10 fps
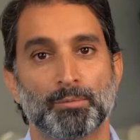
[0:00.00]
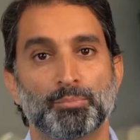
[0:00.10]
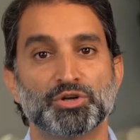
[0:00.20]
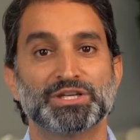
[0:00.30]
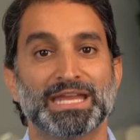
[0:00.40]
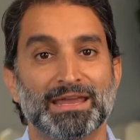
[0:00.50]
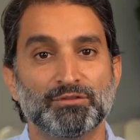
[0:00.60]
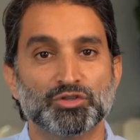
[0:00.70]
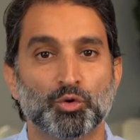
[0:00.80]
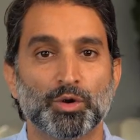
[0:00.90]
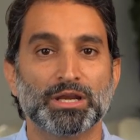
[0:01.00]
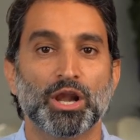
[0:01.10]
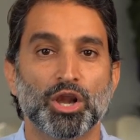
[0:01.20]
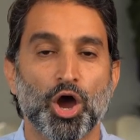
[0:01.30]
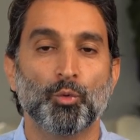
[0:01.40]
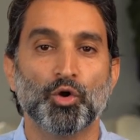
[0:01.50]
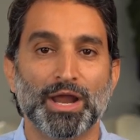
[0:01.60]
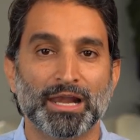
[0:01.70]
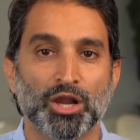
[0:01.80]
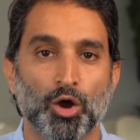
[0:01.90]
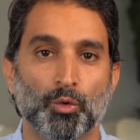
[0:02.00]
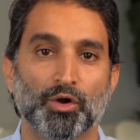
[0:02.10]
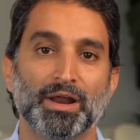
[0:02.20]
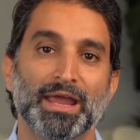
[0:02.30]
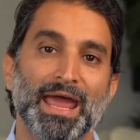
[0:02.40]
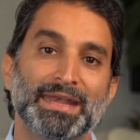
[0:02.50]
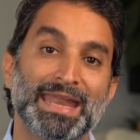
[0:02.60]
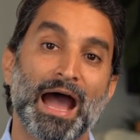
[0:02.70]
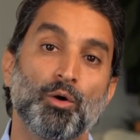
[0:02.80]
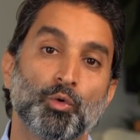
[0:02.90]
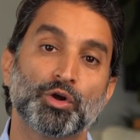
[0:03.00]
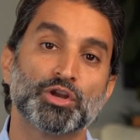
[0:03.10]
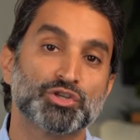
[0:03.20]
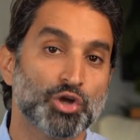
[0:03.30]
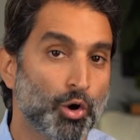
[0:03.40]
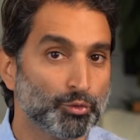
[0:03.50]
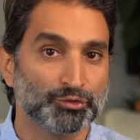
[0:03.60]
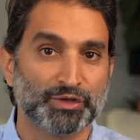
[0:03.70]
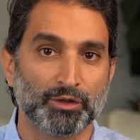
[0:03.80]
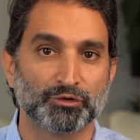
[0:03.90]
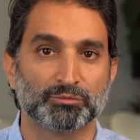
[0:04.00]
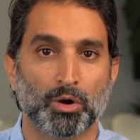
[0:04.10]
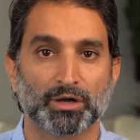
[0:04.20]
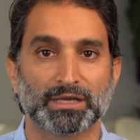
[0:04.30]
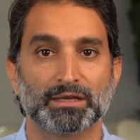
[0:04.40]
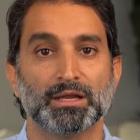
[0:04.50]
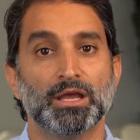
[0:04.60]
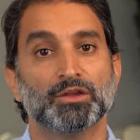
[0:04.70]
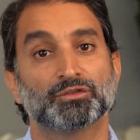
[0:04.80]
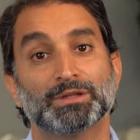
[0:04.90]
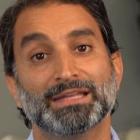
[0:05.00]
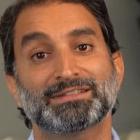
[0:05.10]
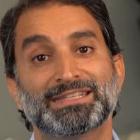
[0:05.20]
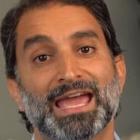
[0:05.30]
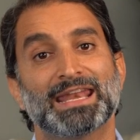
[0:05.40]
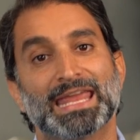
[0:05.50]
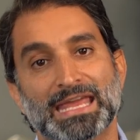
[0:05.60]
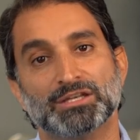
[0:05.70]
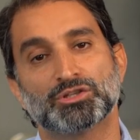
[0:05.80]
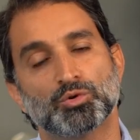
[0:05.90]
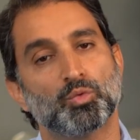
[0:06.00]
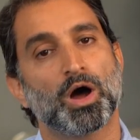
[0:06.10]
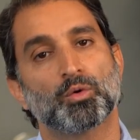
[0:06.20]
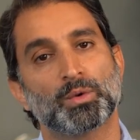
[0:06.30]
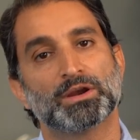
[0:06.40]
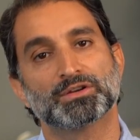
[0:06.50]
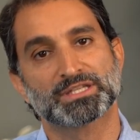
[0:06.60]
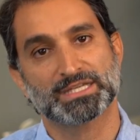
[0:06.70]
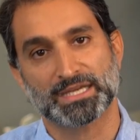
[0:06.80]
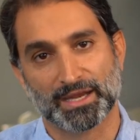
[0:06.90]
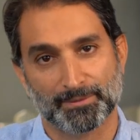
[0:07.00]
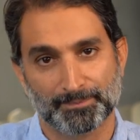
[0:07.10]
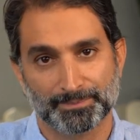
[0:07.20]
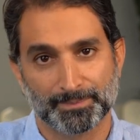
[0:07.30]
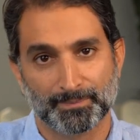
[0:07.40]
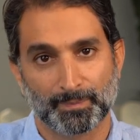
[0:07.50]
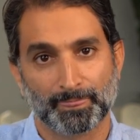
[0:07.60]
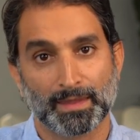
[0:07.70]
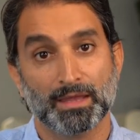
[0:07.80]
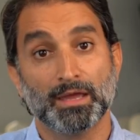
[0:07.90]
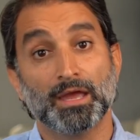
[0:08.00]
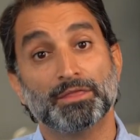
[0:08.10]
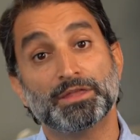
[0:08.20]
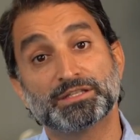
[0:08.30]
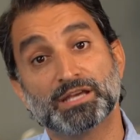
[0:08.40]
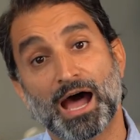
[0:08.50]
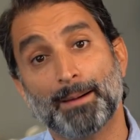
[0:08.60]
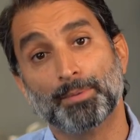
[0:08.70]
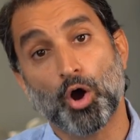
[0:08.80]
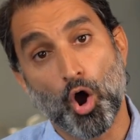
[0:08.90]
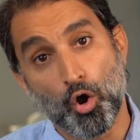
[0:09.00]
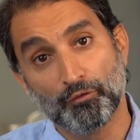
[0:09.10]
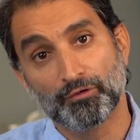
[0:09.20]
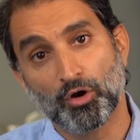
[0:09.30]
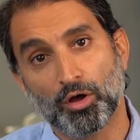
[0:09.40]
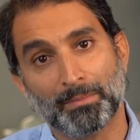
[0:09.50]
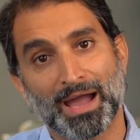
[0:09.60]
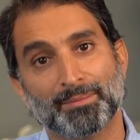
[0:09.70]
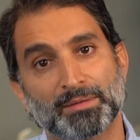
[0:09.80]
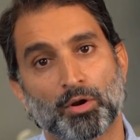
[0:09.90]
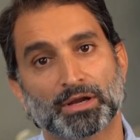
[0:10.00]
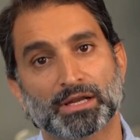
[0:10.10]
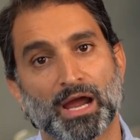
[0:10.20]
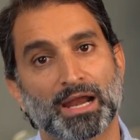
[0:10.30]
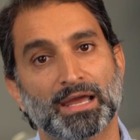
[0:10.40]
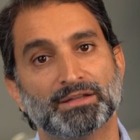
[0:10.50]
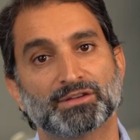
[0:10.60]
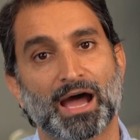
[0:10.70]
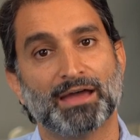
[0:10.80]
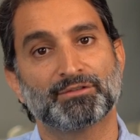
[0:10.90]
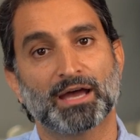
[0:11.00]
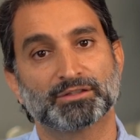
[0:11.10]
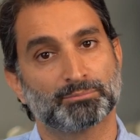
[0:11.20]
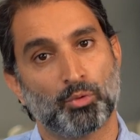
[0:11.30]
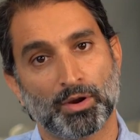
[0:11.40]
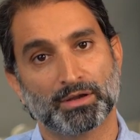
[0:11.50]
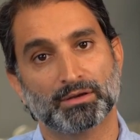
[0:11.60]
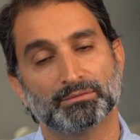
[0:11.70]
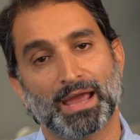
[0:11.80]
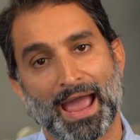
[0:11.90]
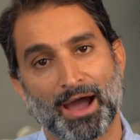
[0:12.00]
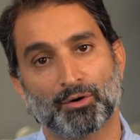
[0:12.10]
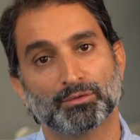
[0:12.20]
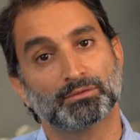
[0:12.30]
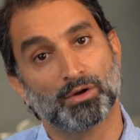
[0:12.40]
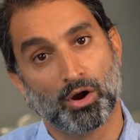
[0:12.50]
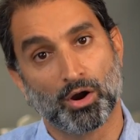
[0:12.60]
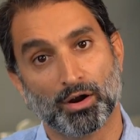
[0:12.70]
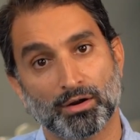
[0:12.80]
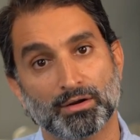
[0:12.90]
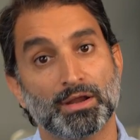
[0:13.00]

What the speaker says: pushing inventory lower and lower, and now we're in a total seller's market. So let's get into what we're seeing. The top overall Miami market highlights I've got to point out are,